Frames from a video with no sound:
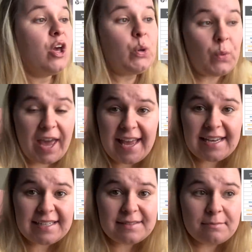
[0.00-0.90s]
Great,
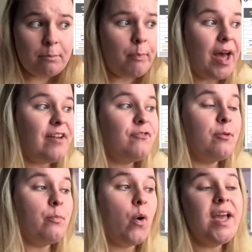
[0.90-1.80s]
but for
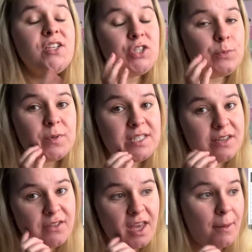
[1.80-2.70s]
0.2%
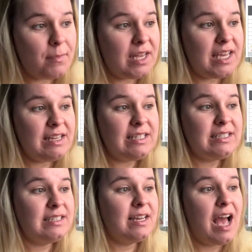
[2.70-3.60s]
of the company,
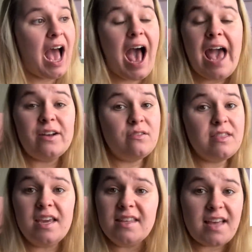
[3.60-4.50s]
I don't
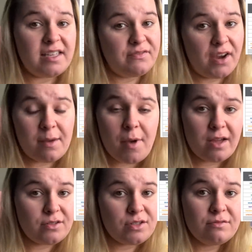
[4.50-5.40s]
think that's very
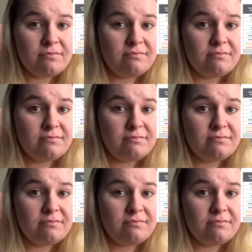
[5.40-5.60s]
much.